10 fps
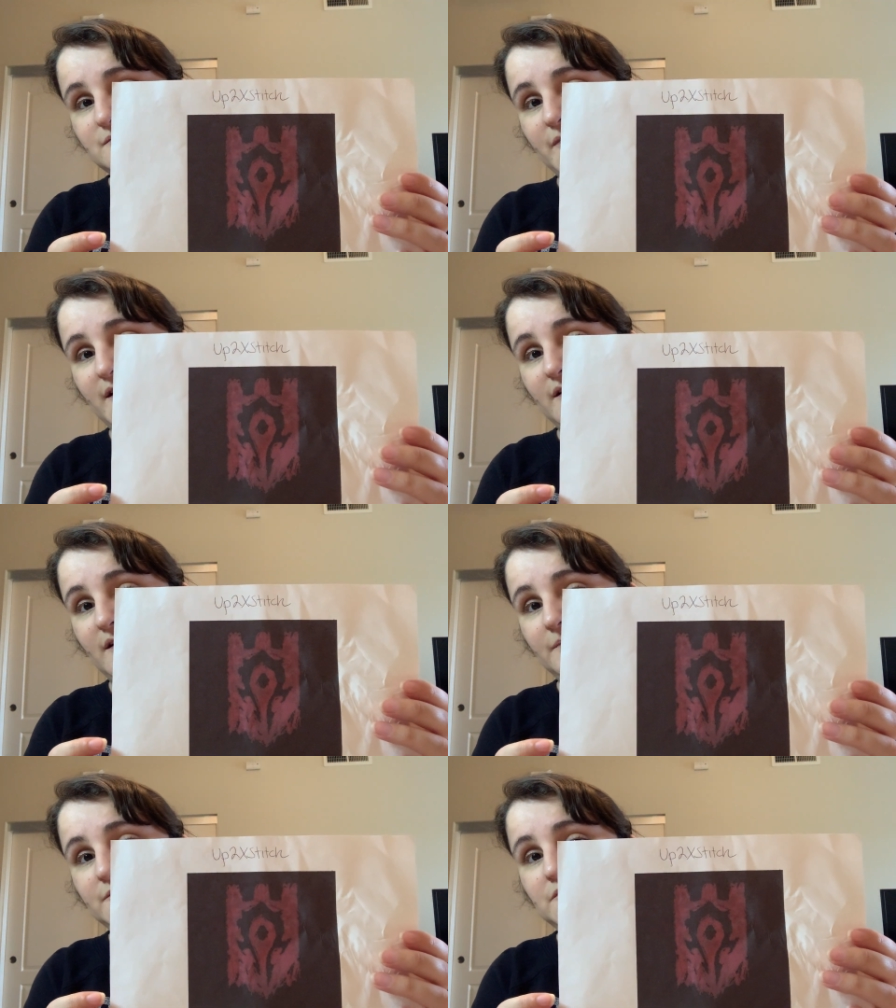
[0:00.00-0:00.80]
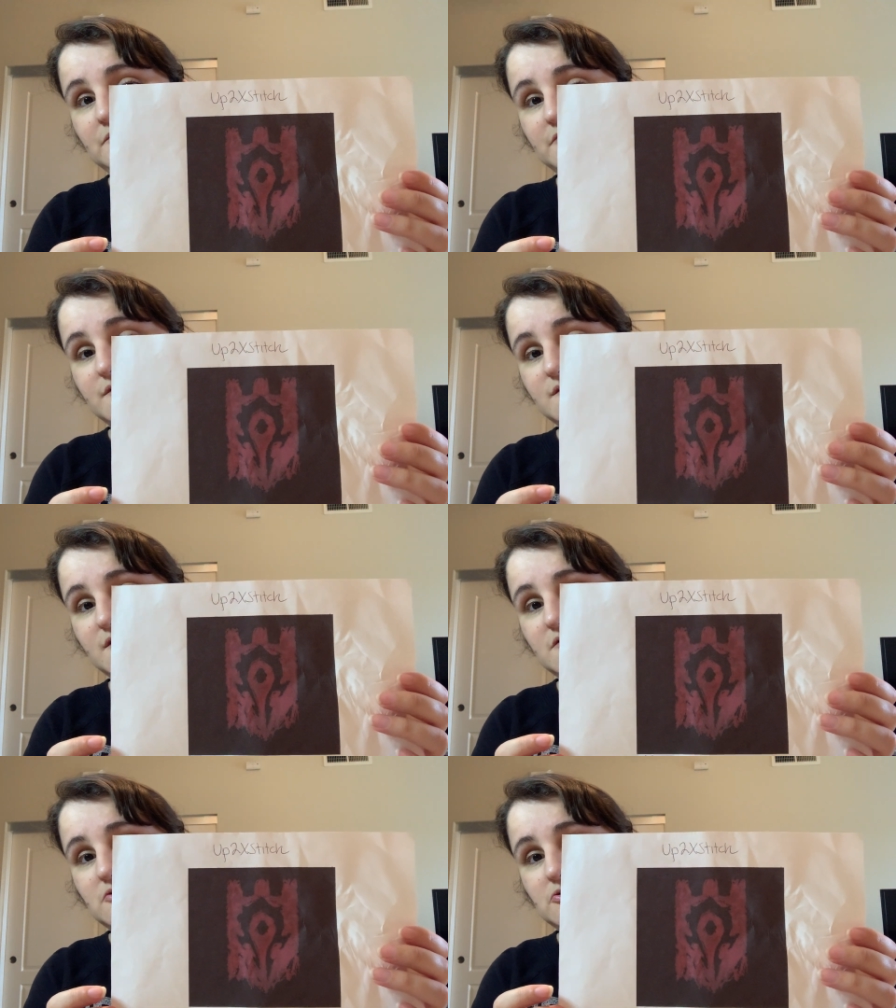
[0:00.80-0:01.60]
by up to cross
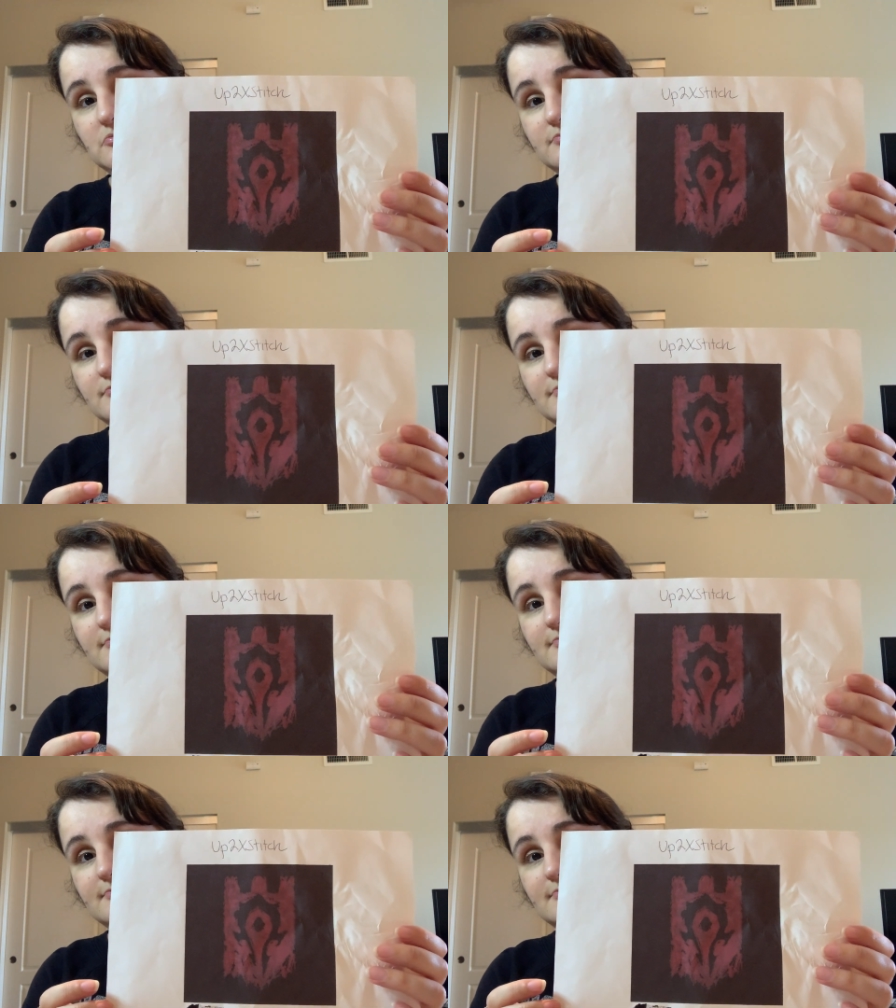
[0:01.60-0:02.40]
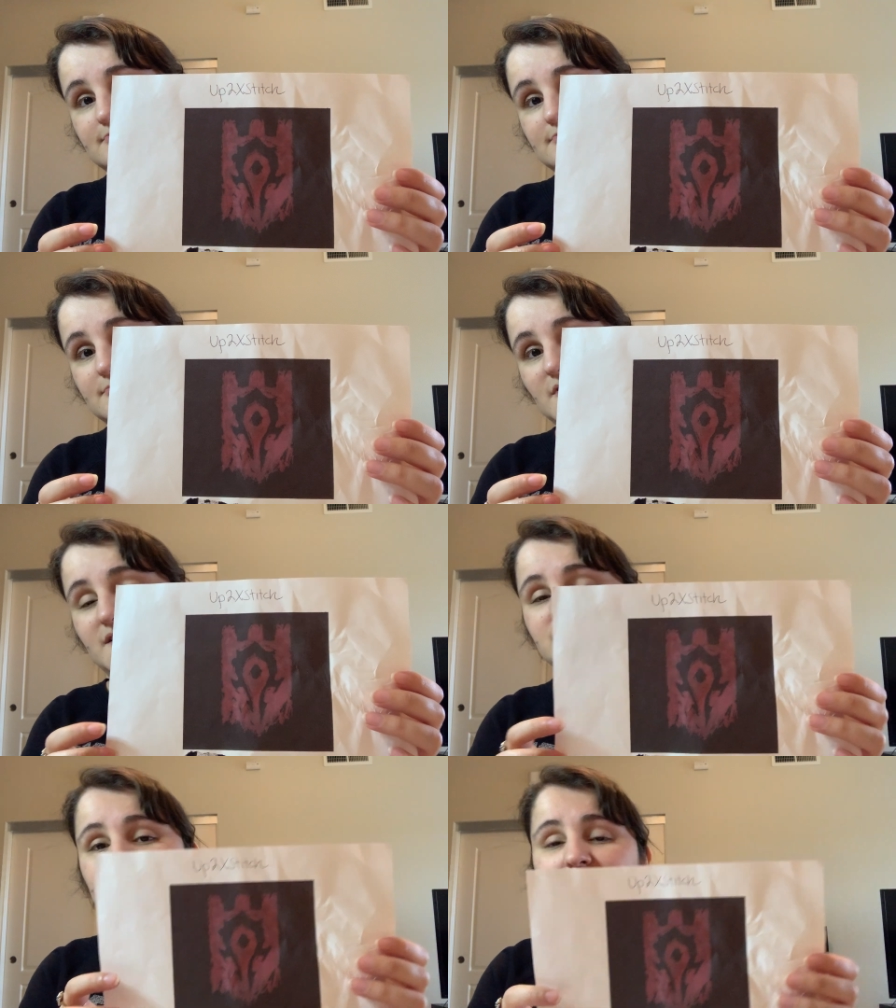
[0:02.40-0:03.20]
stitch and i
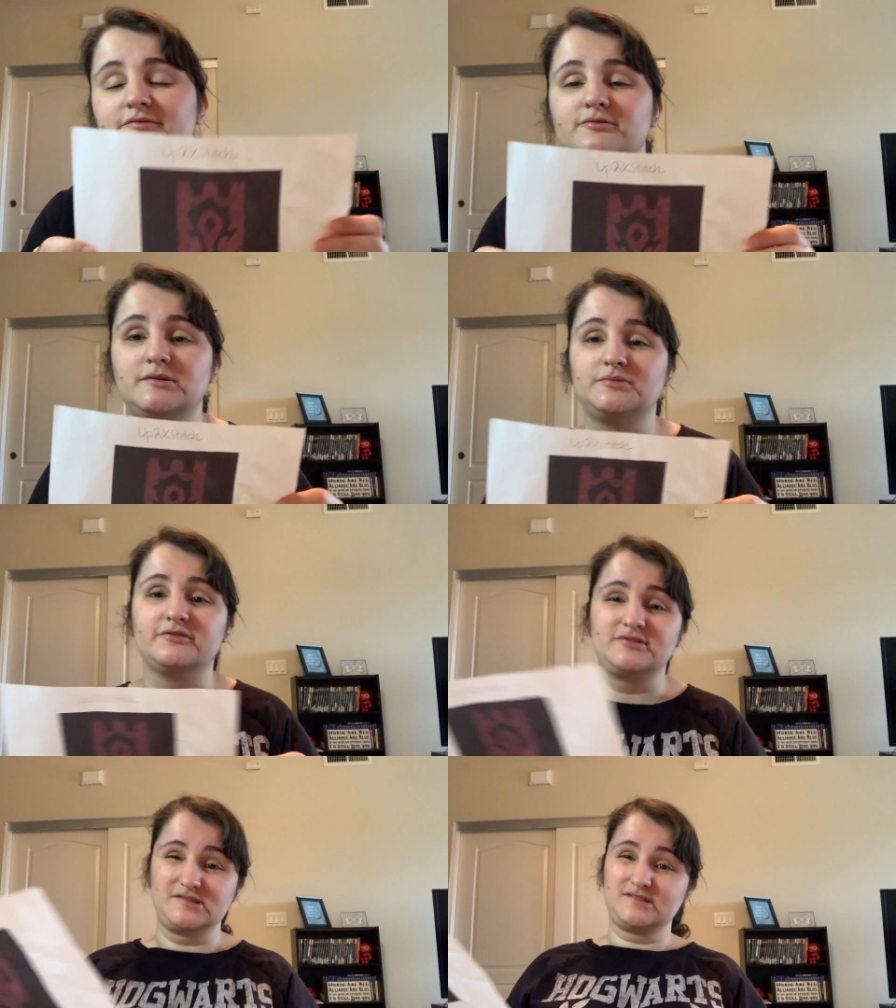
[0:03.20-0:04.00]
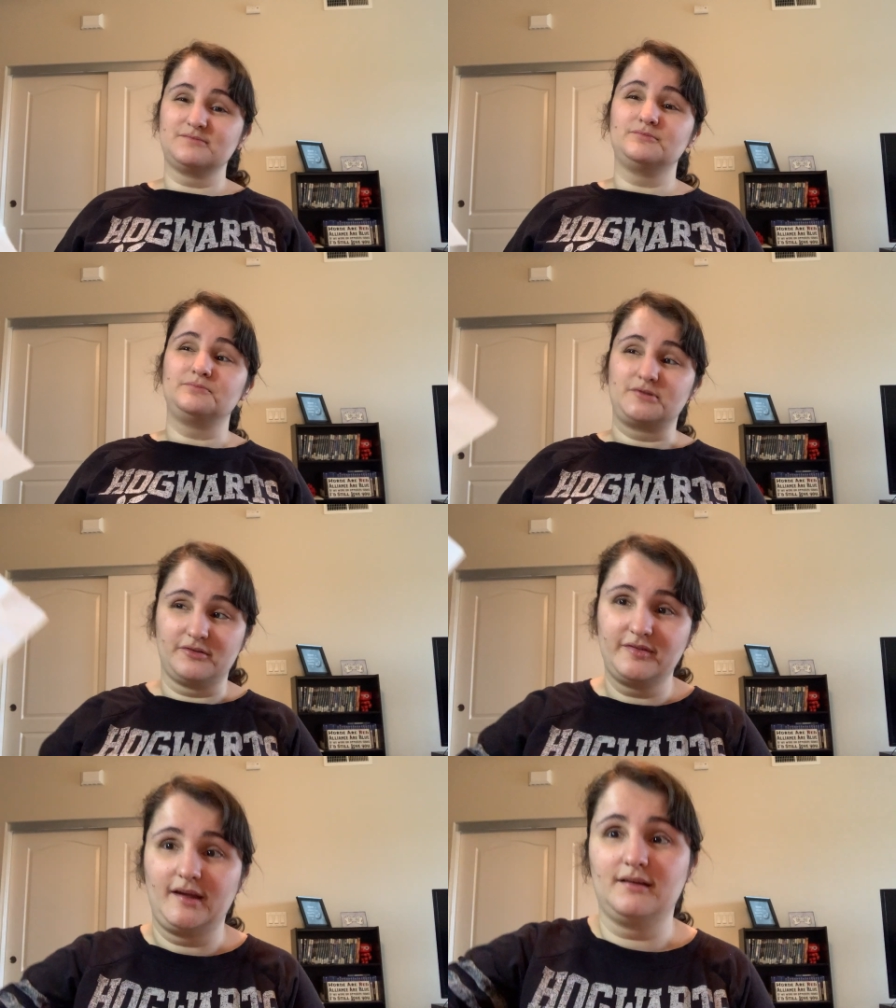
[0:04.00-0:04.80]
started it for my boyfriend's
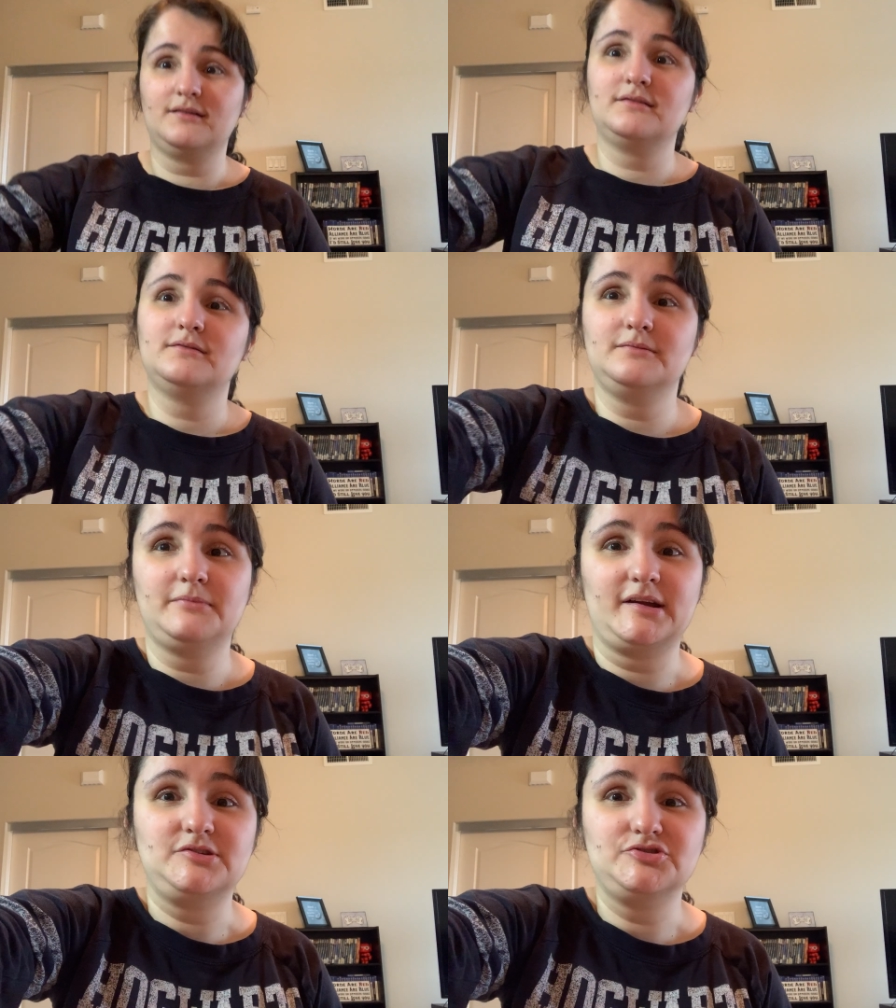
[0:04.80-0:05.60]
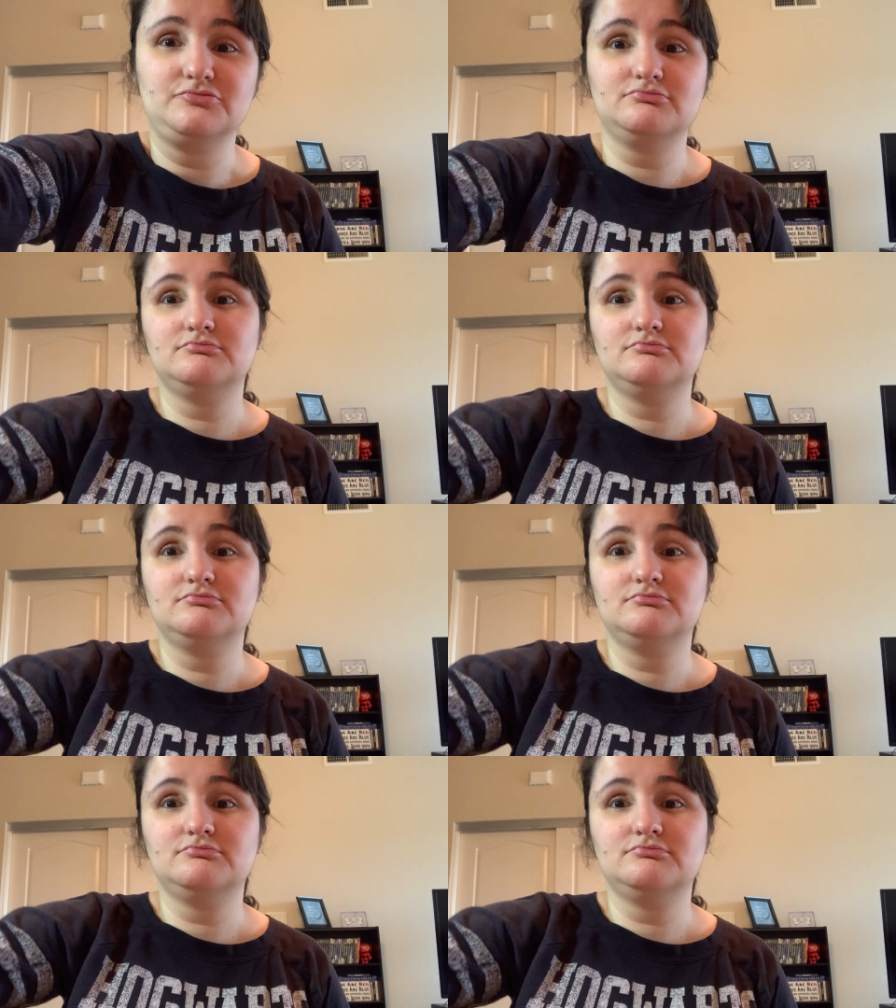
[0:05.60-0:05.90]
birthday back in june